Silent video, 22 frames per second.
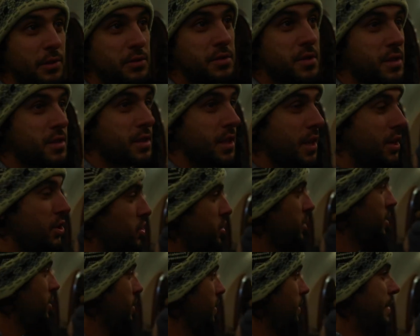
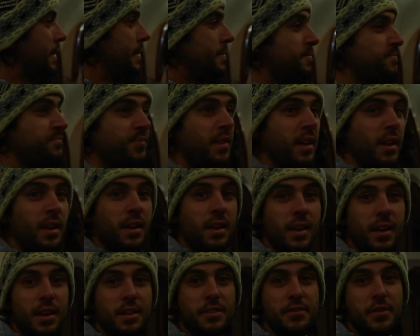Station.
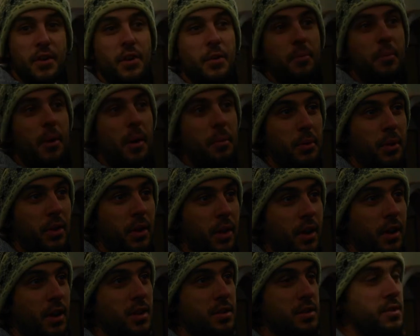It's very
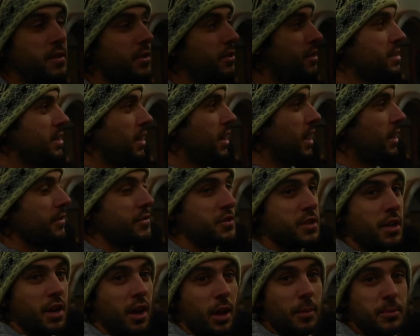popular because there is a lot of
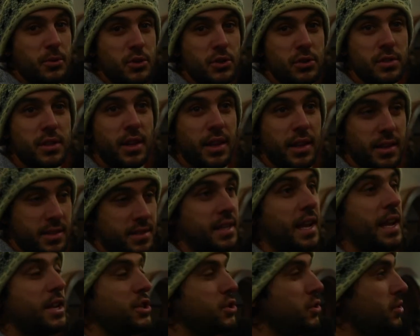sculptures, like
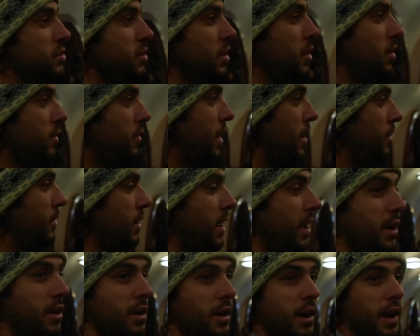statues all around
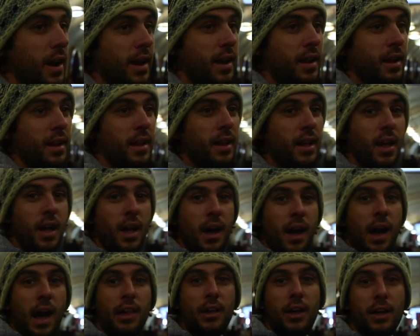here, and
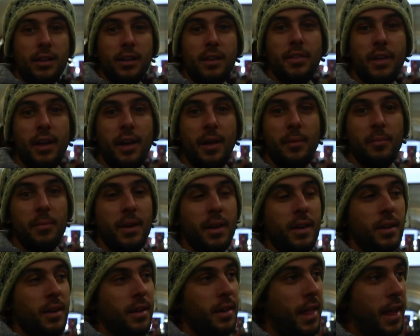a lot of them
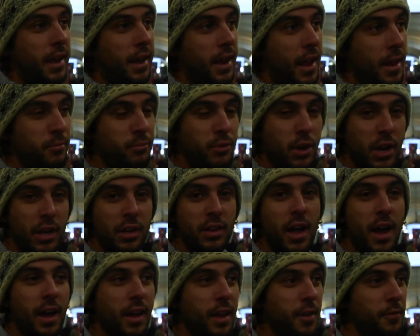like can bring
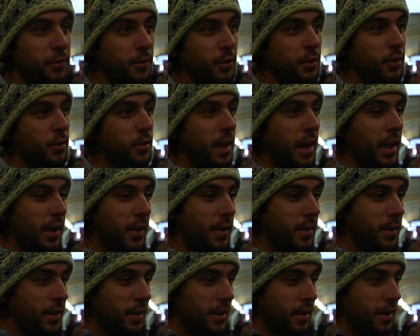luck if you like,
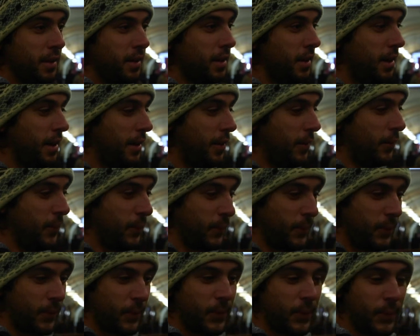
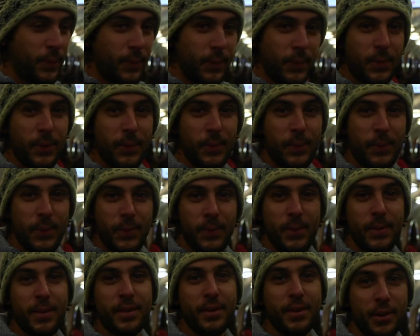
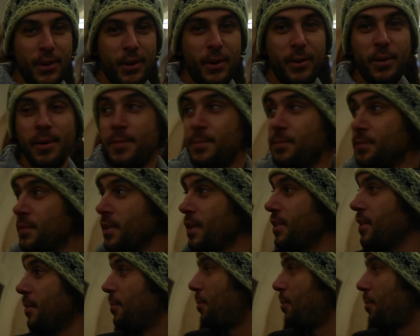you know, the